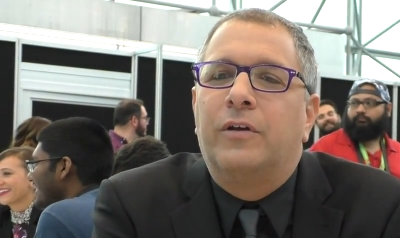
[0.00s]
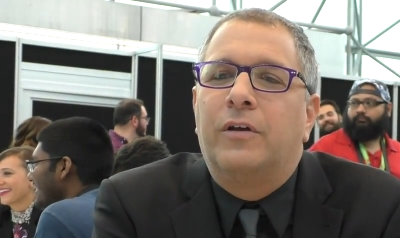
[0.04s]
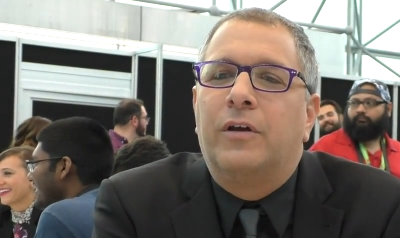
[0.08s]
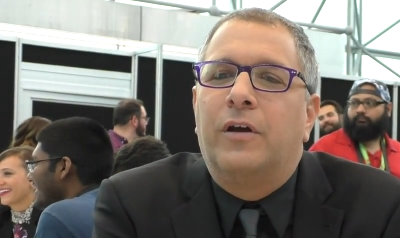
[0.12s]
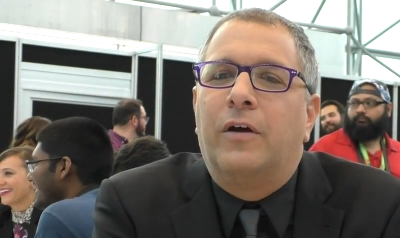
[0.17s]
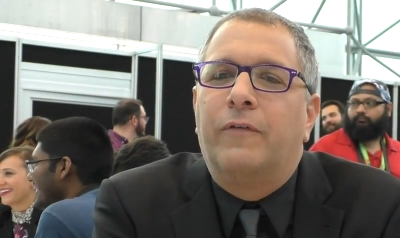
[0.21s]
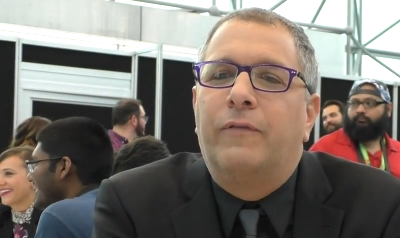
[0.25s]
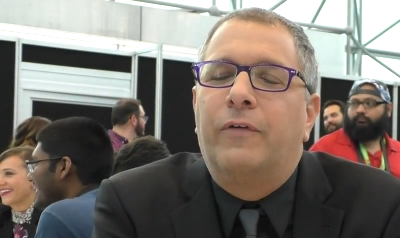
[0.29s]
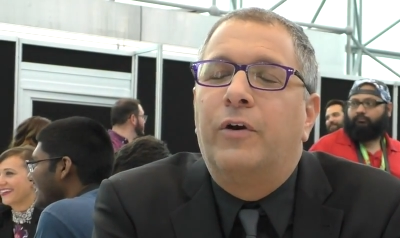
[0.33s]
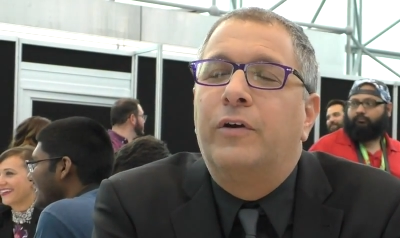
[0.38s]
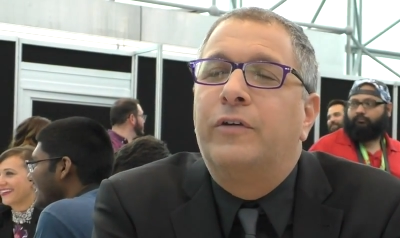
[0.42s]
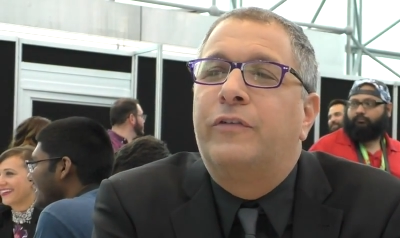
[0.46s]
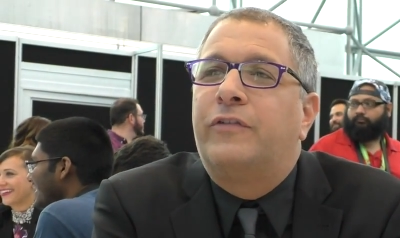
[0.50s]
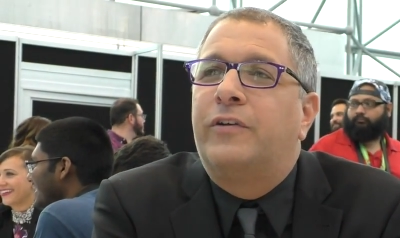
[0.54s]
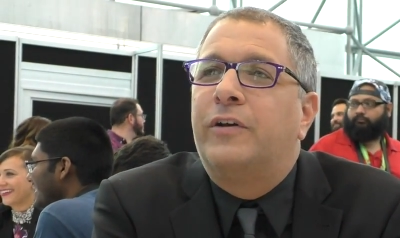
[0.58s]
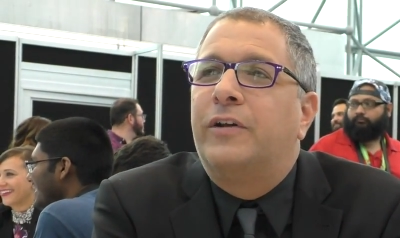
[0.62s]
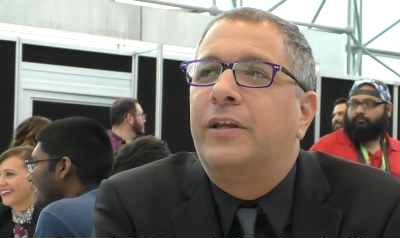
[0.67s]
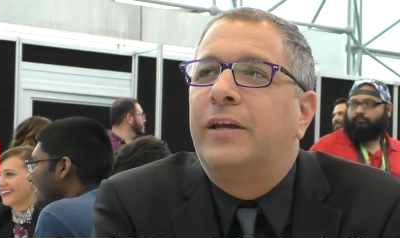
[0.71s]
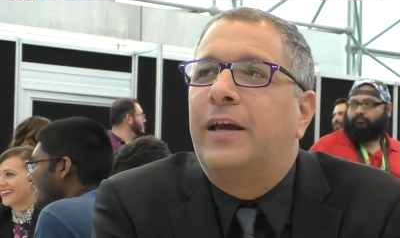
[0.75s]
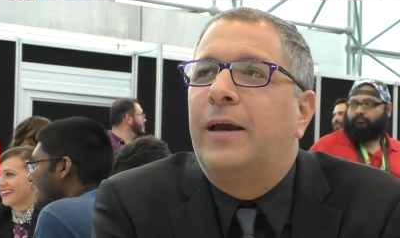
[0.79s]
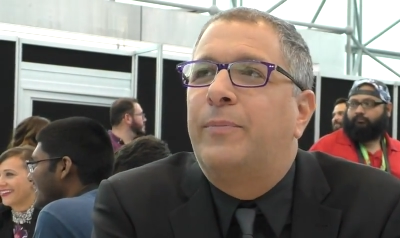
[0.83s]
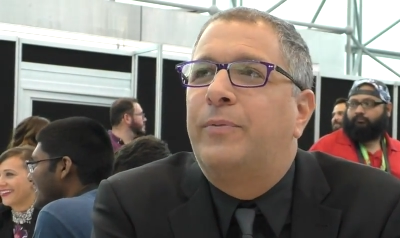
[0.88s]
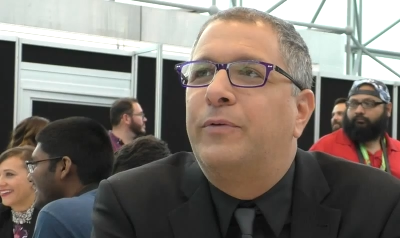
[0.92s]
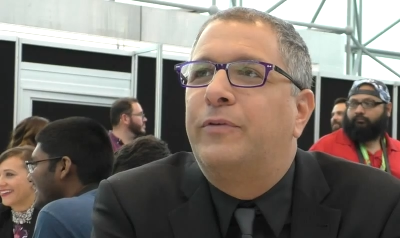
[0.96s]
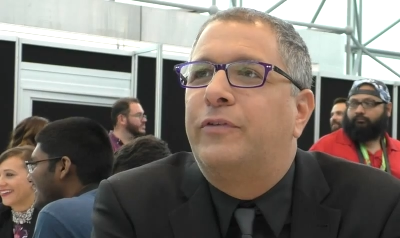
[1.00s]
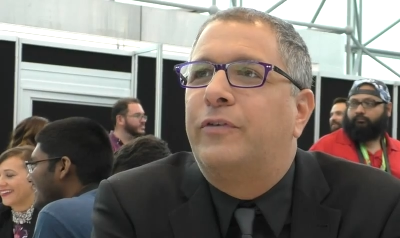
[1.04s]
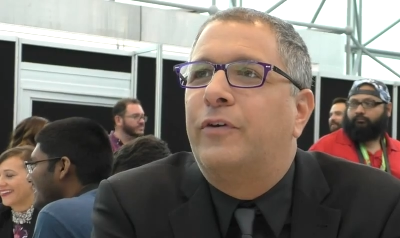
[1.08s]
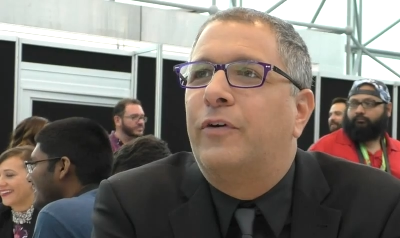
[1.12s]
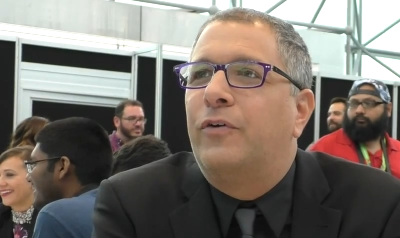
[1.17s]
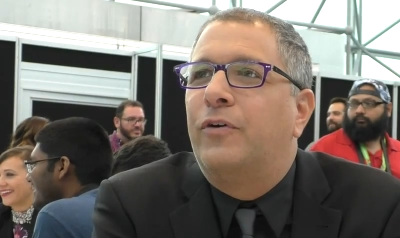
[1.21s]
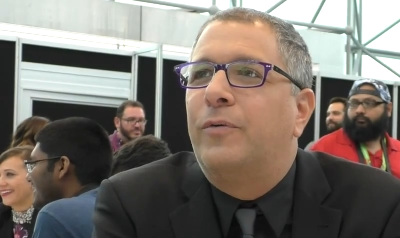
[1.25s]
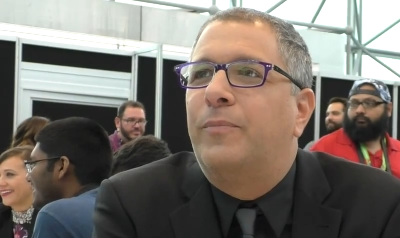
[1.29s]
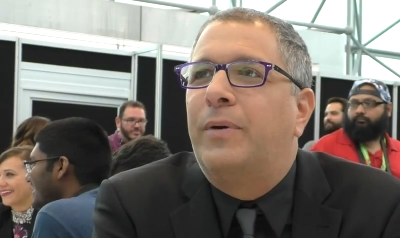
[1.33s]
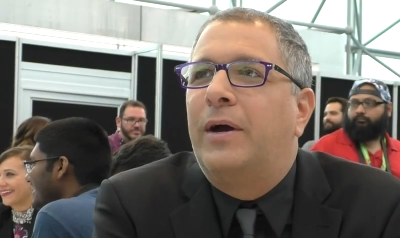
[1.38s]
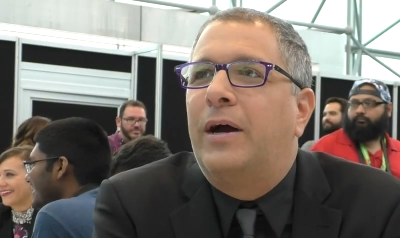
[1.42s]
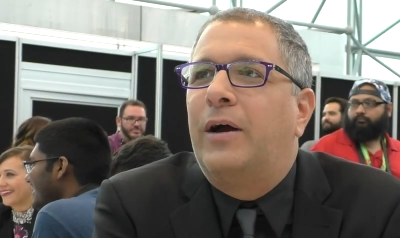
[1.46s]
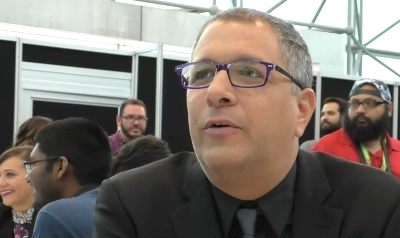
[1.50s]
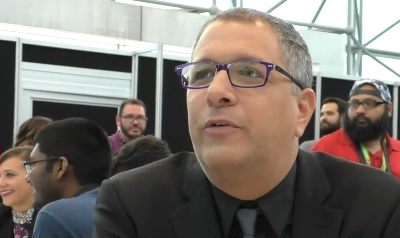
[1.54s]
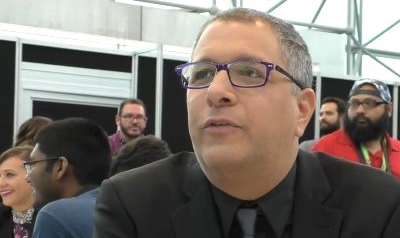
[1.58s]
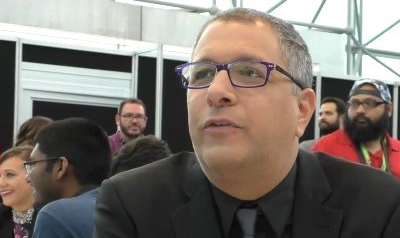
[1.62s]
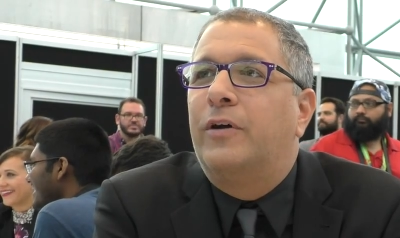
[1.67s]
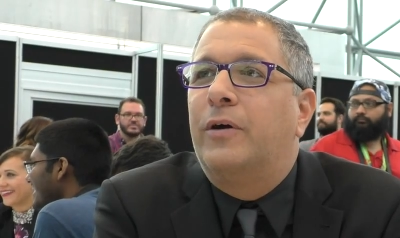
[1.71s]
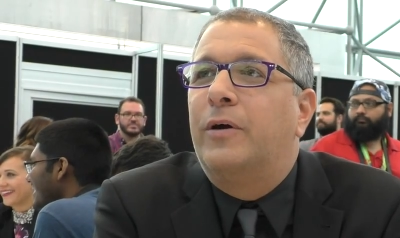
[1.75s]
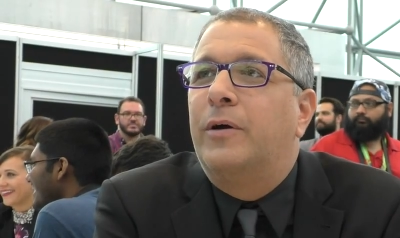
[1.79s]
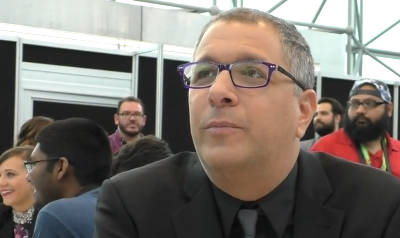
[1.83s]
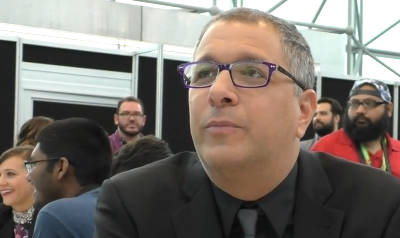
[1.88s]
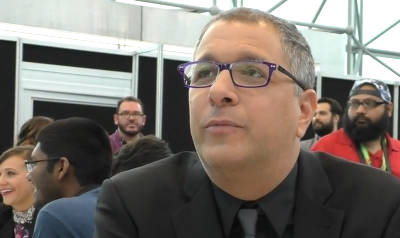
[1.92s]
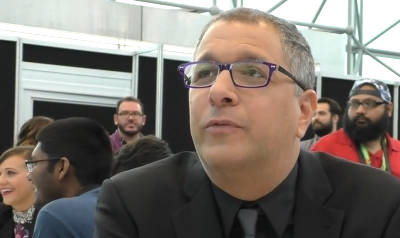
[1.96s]
Speaker 1: a very silly episode about
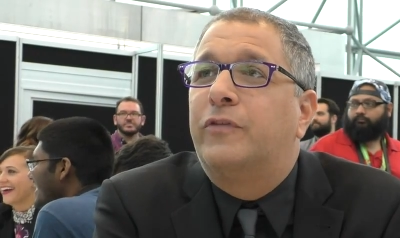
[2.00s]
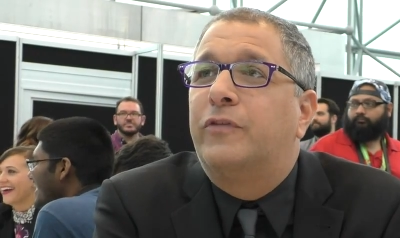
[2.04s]
um,